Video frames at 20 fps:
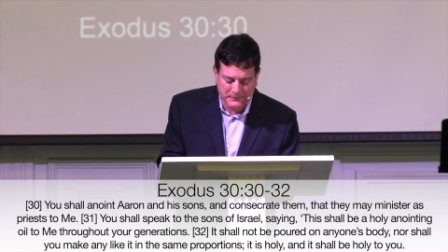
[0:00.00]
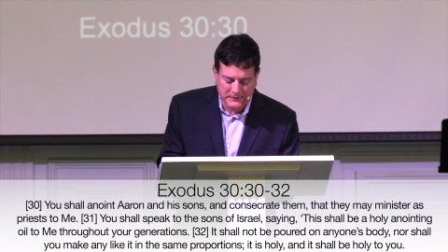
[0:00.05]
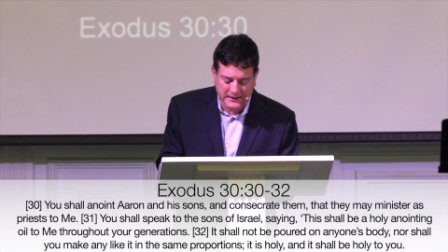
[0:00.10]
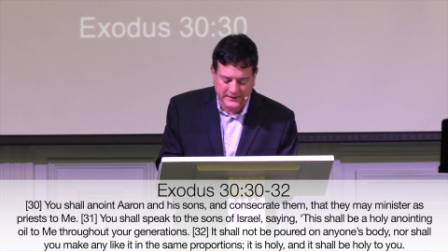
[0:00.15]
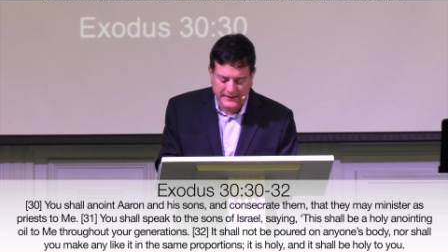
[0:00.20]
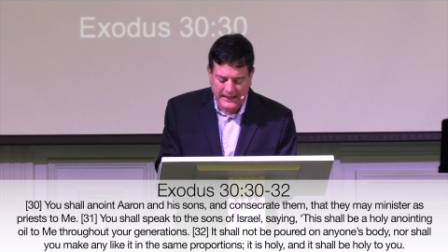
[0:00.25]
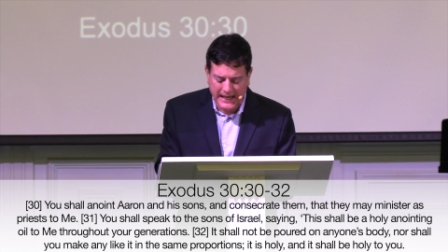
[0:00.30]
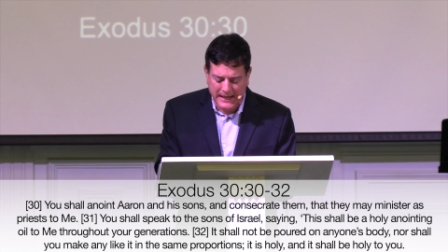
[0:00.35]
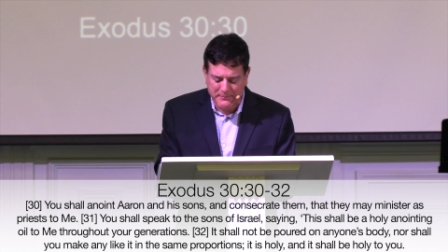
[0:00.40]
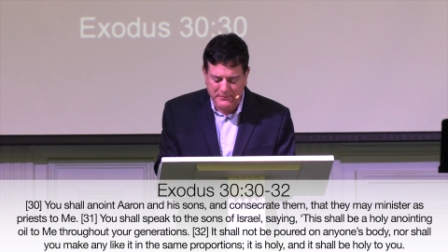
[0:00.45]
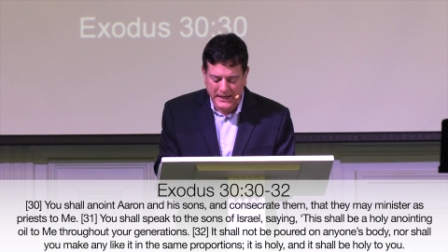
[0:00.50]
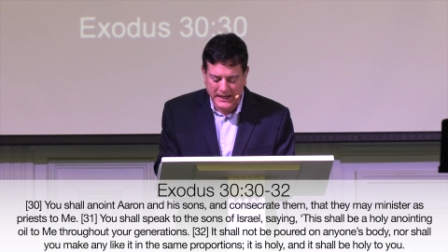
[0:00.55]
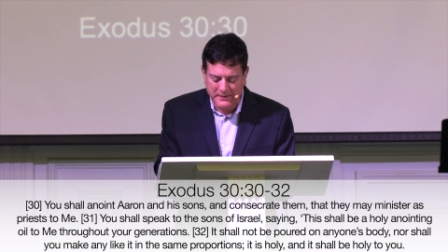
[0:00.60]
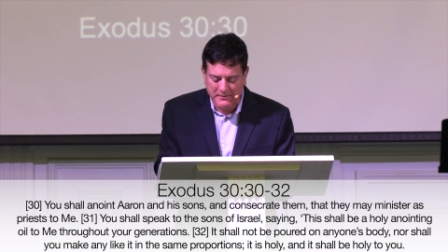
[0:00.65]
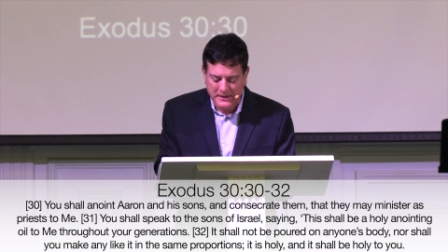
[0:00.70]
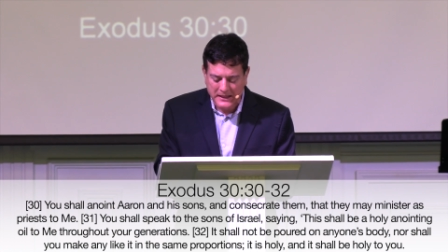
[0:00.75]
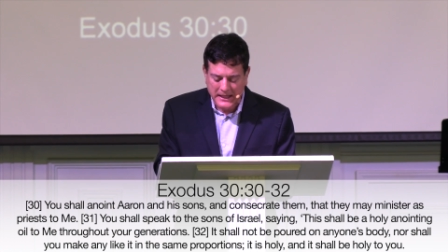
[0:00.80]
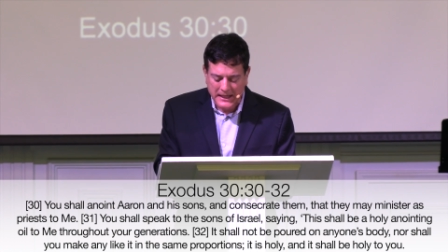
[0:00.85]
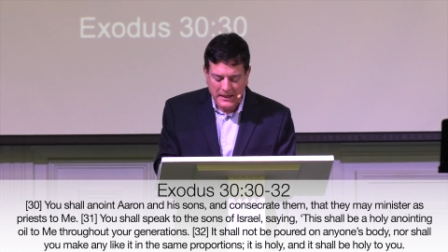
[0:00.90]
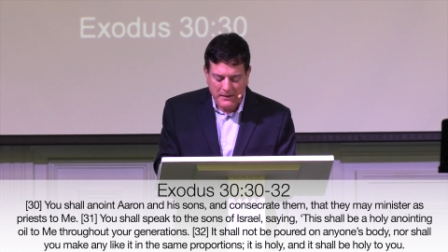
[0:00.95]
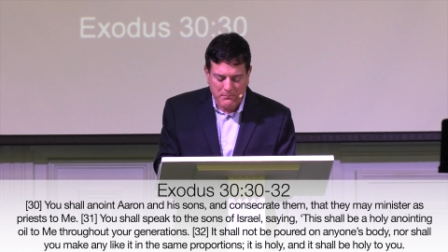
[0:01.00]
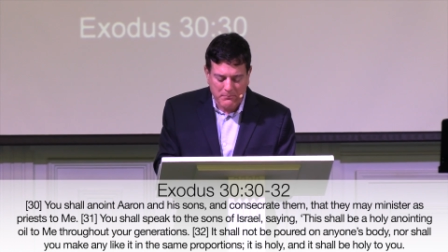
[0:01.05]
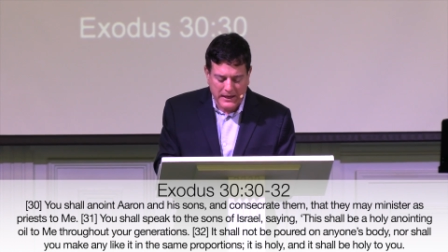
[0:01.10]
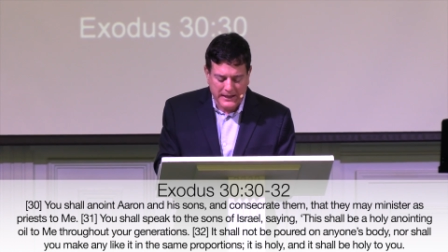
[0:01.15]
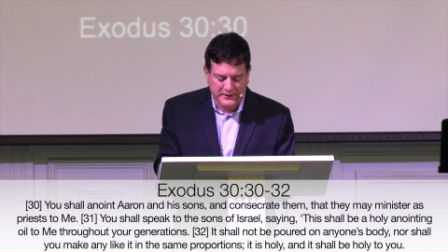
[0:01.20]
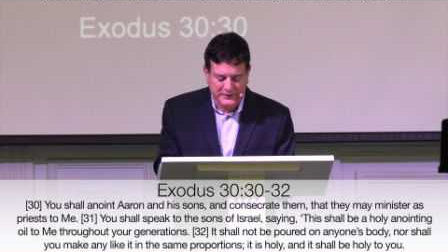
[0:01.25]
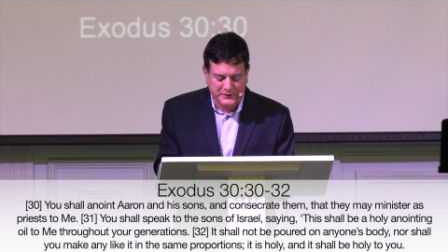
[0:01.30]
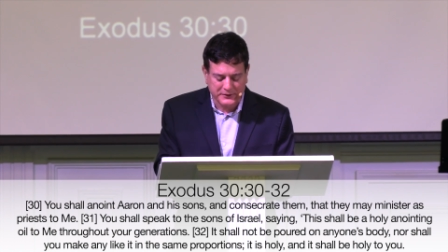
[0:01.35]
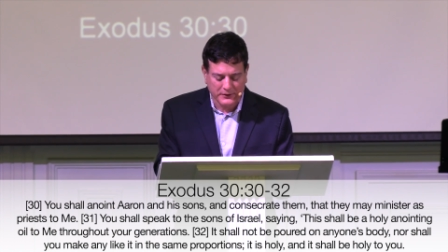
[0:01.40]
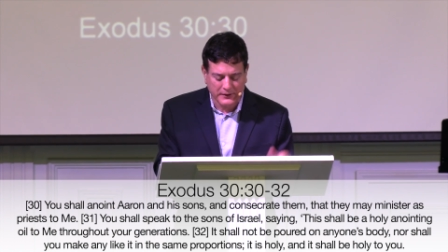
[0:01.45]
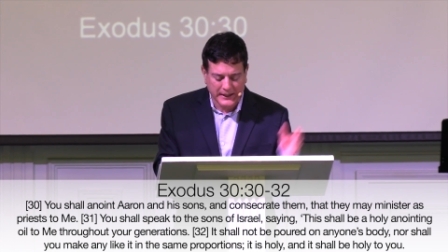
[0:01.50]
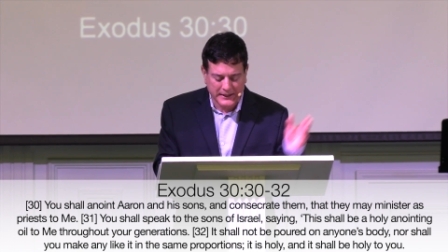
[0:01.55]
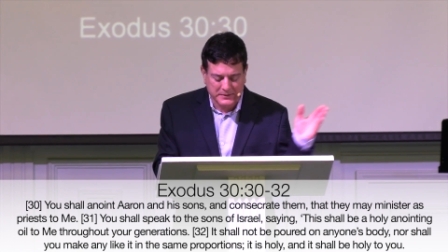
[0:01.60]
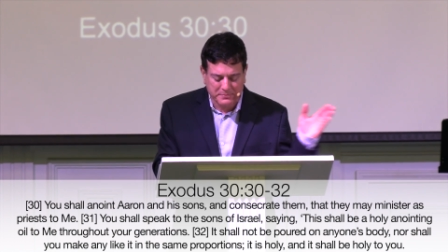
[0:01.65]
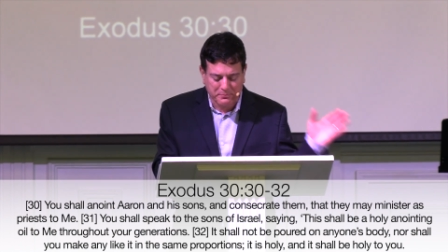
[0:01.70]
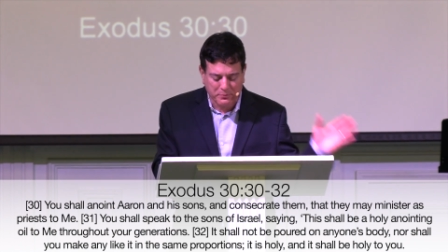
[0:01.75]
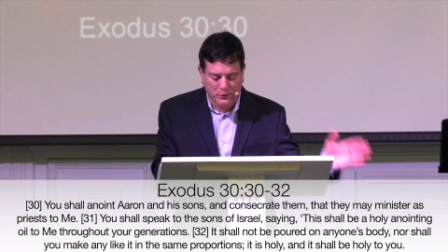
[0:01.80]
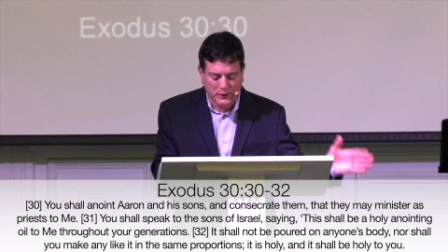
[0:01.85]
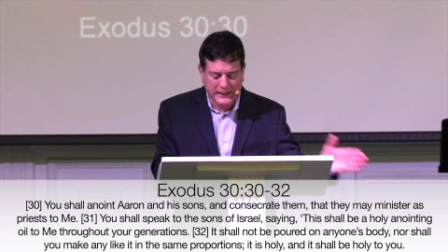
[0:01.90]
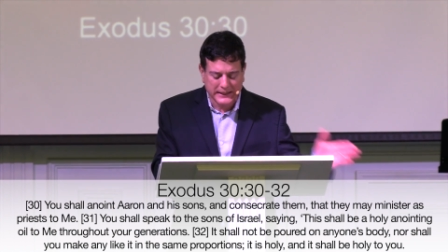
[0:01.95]
that they may minister as
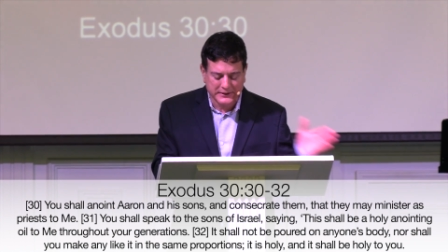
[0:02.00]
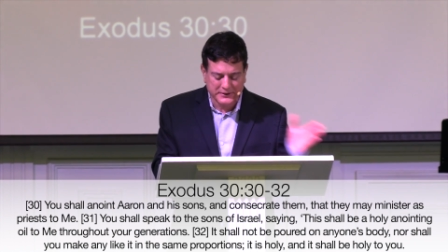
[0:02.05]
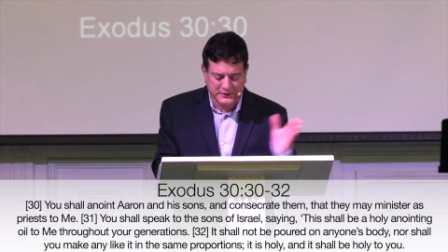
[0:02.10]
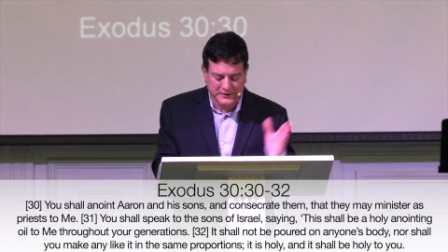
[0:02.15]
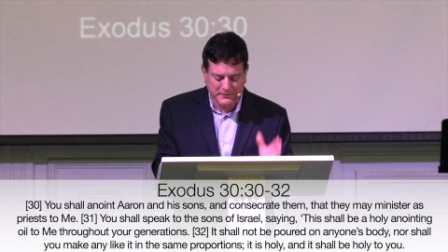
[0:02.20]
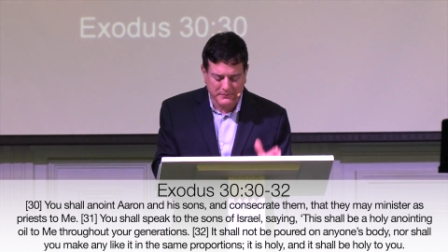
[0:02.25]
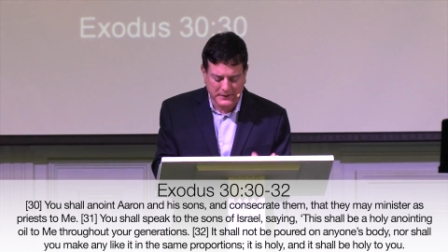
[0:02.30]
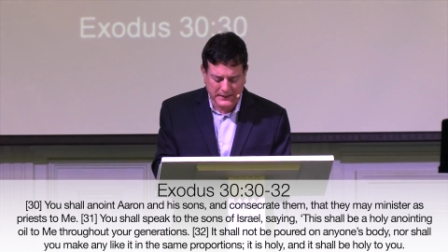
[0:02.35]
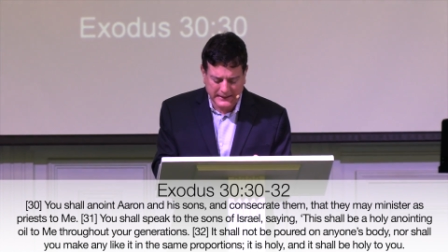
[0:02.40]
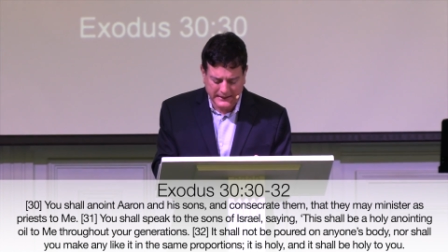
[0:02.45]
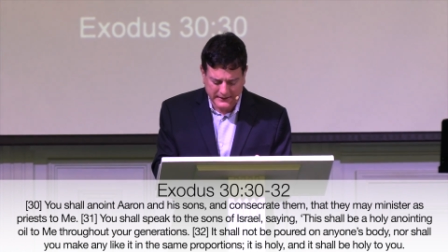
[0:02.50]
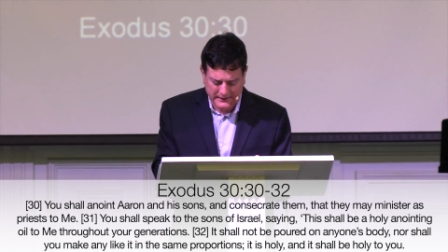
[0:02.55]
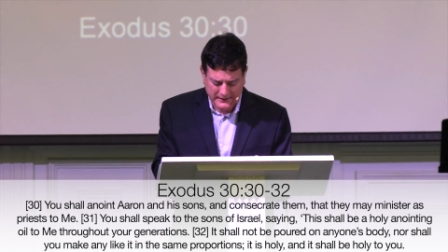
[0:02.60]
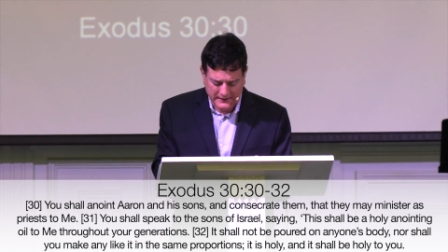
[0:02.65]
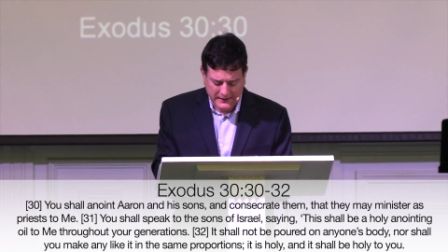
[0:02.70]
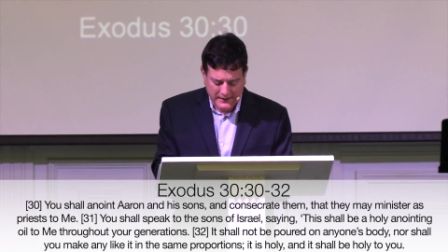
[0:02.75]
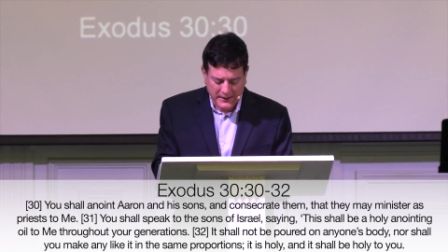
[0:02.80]
priests to me.